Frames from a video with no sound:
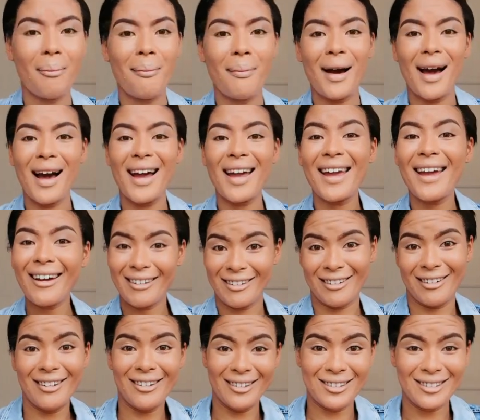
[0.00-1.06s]
Maar
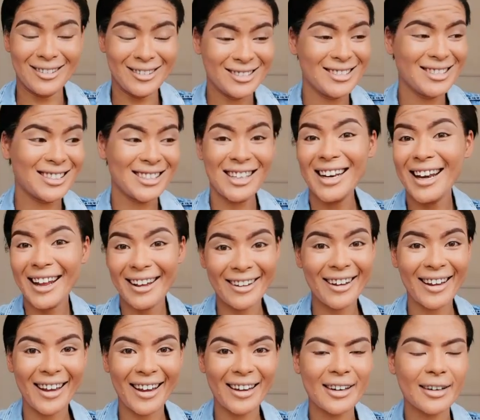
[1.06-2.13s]
die lekker
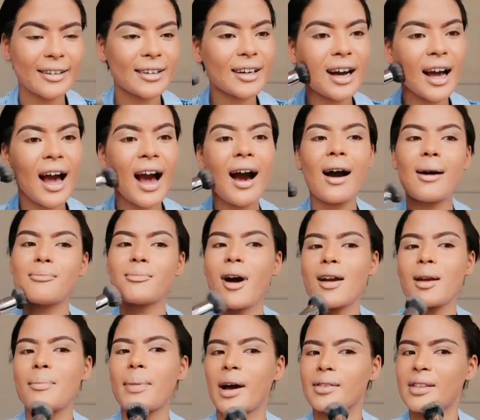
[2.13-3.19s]
ikke. I'm
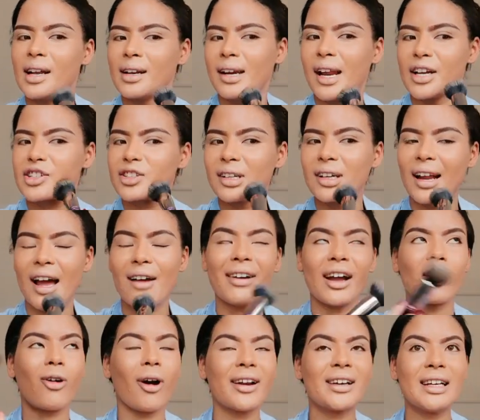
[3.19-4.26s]
not about that natural life. I
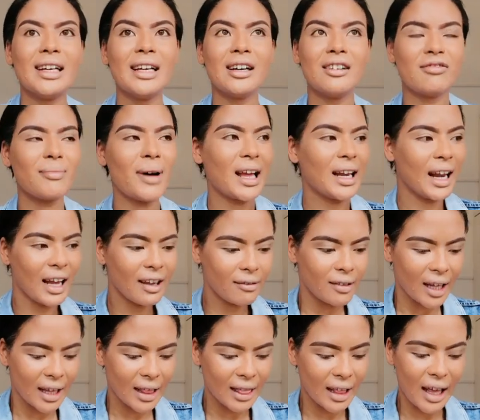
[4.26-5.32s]
can't live my life
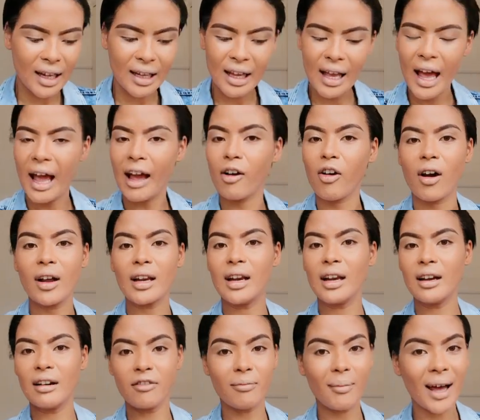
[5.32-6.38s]
like that. I can't
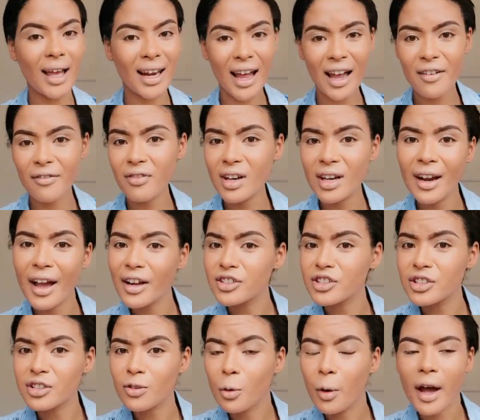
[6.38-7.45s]
live my life the
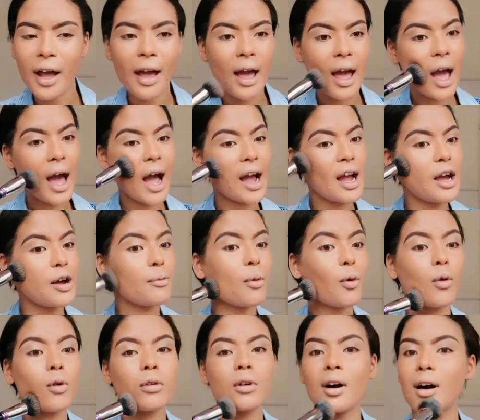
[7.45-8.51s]
natural way. I am
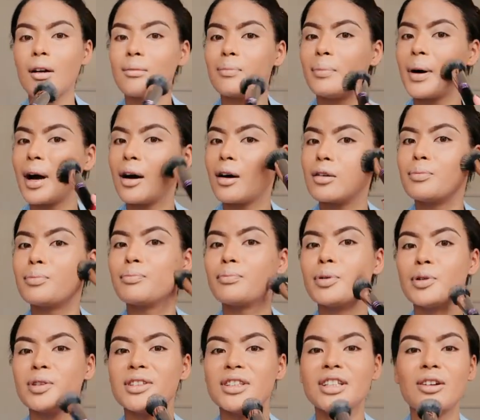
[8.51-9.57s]
all about
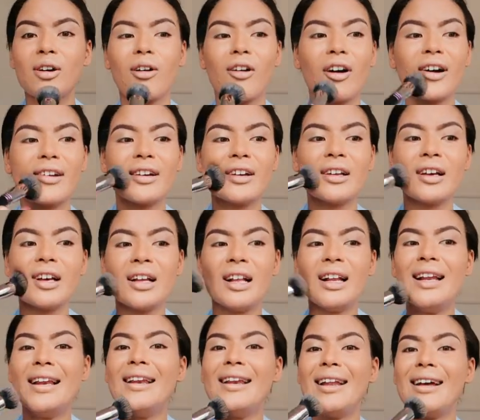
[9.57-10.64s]
putting on
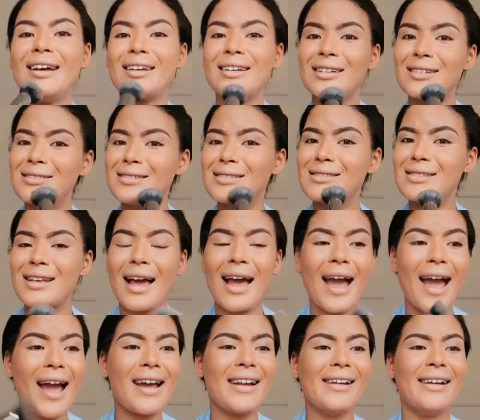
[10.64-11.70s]
layers
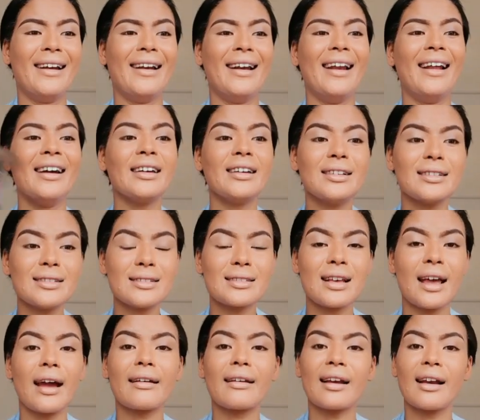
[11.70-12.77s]
and layers
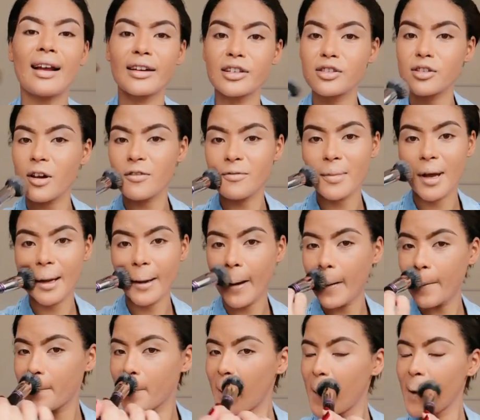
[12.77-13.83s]
and layers of
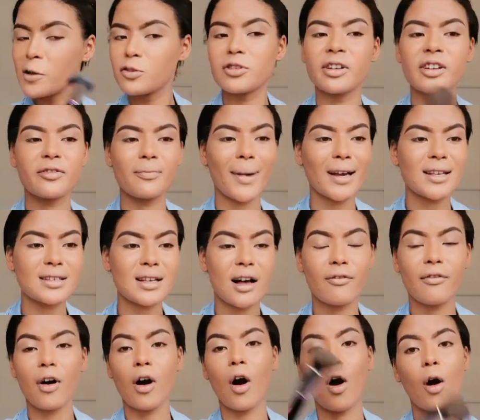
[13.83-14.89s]
makeup to give
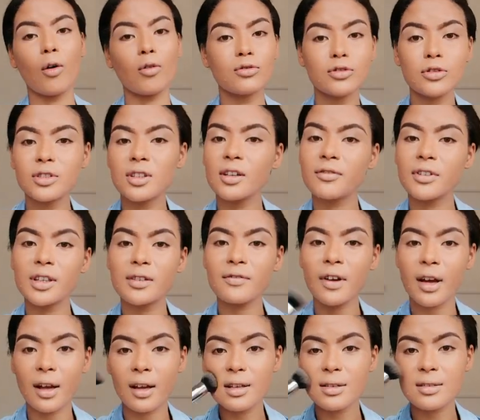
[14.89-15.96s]
myself a whole new different
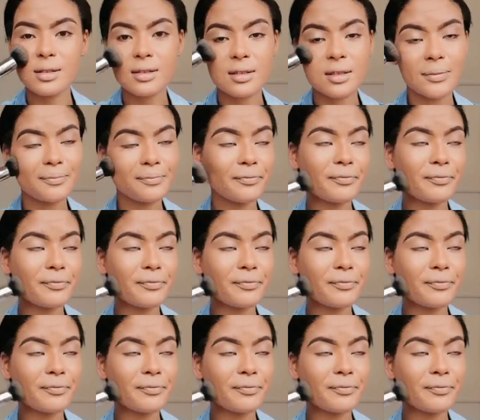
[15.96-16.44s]
face.